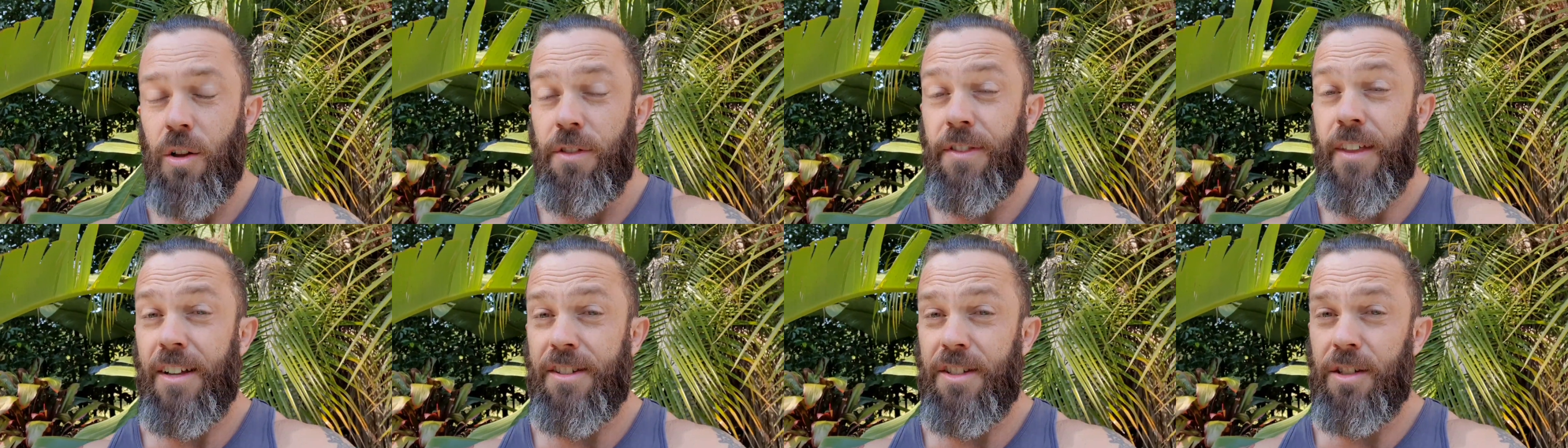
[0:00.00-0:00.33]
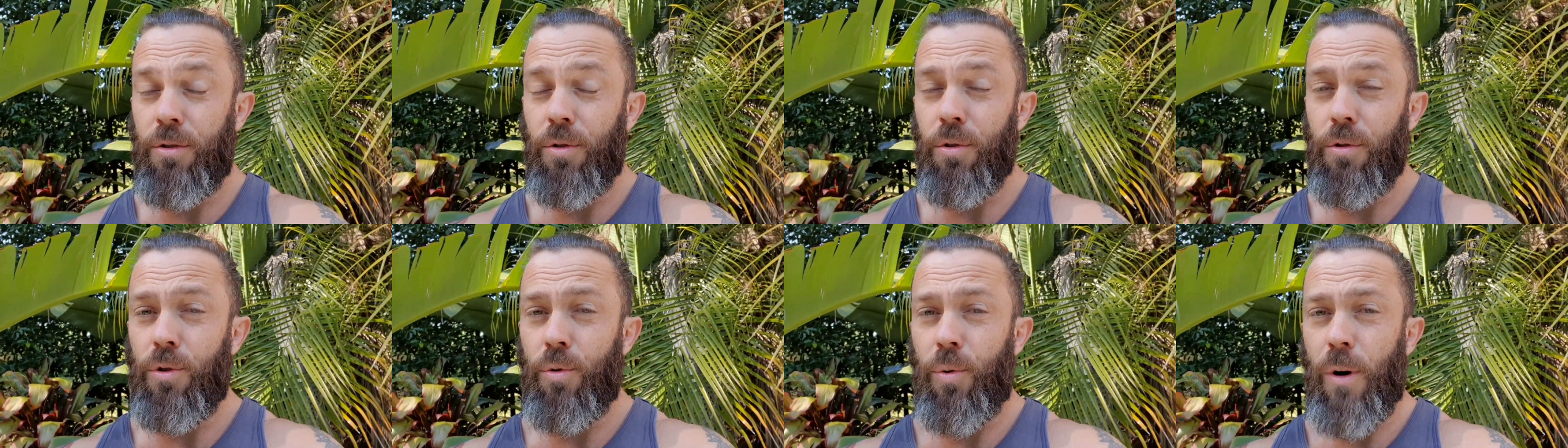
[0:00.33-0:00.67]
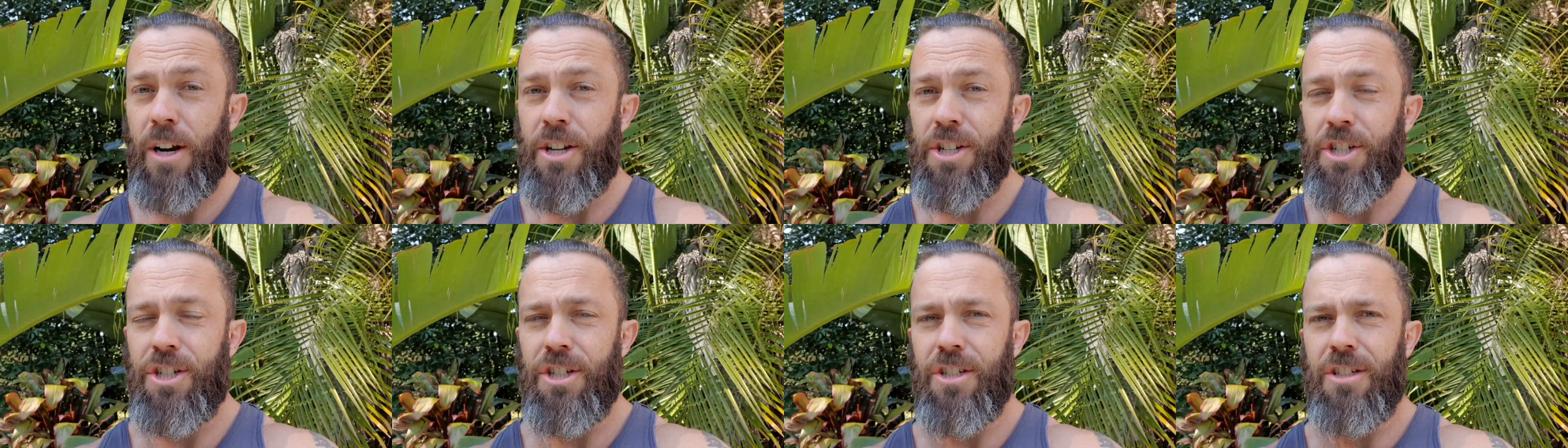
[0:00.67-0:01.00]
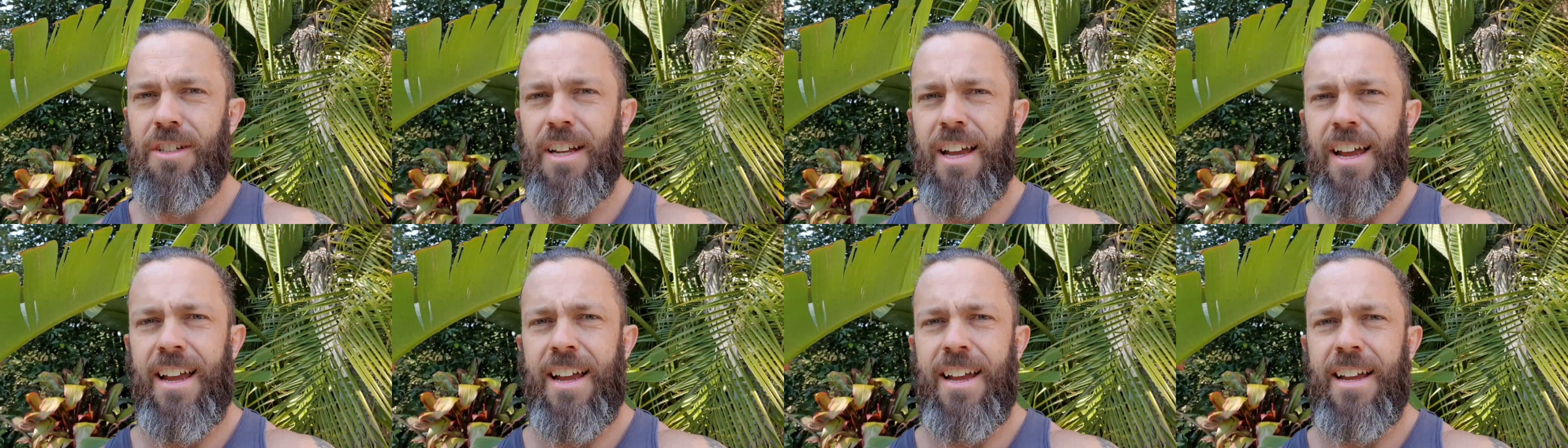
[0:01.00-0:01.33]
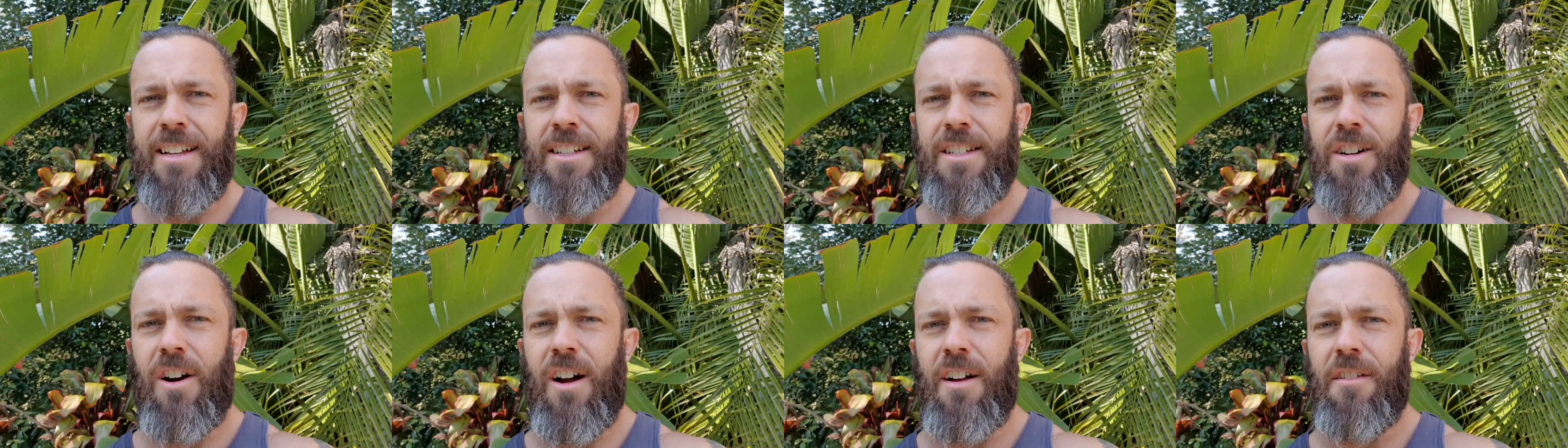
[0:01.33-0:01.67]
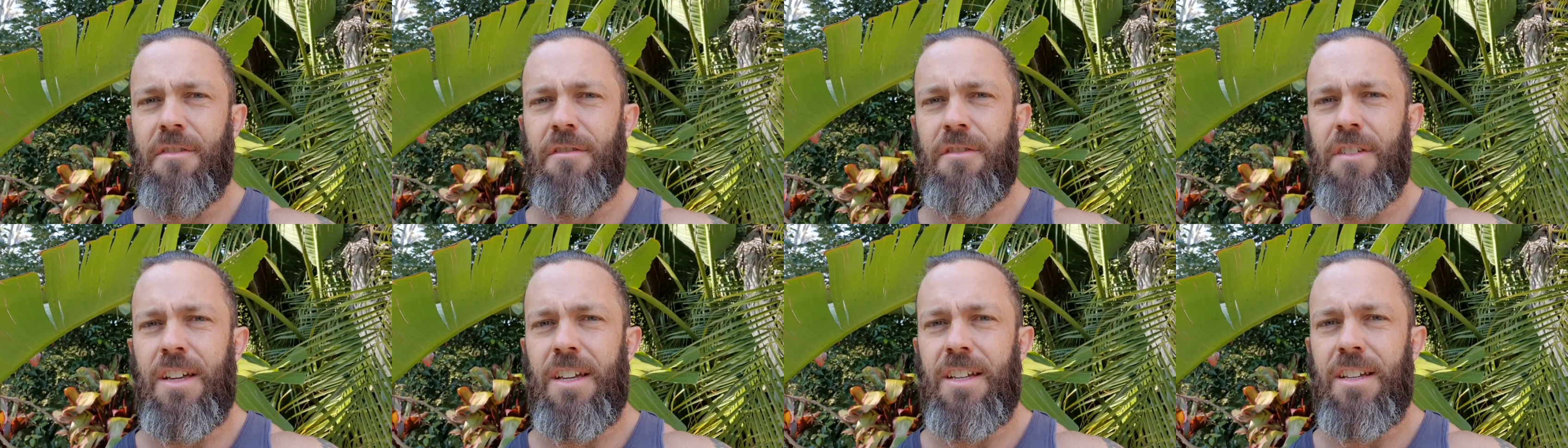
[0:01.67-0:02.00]
That's a good question, and I
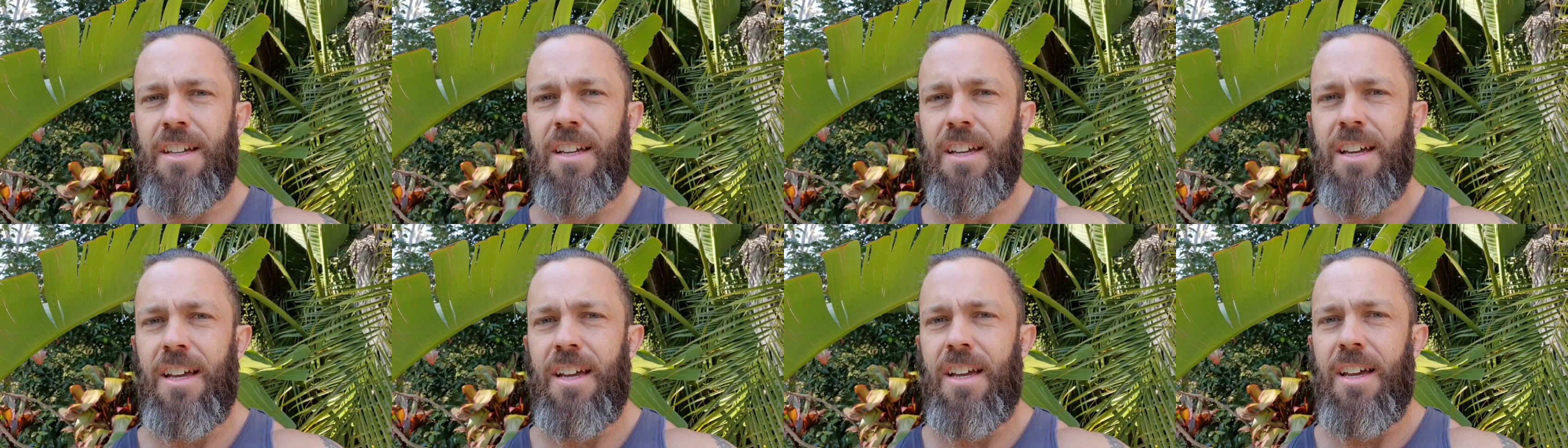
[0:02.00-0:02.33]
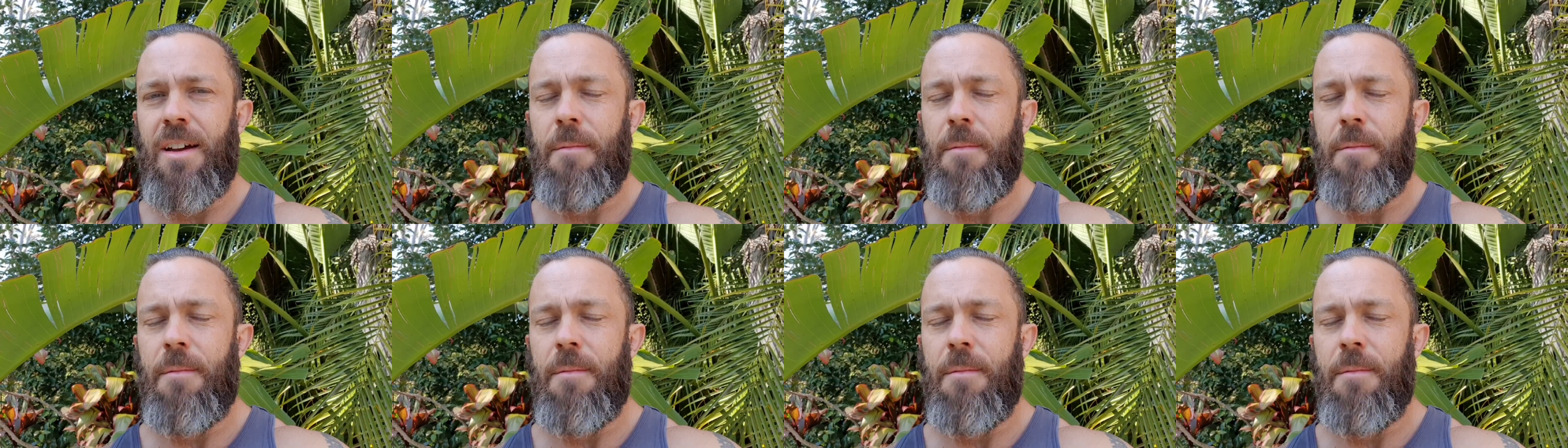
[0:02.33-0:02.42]
think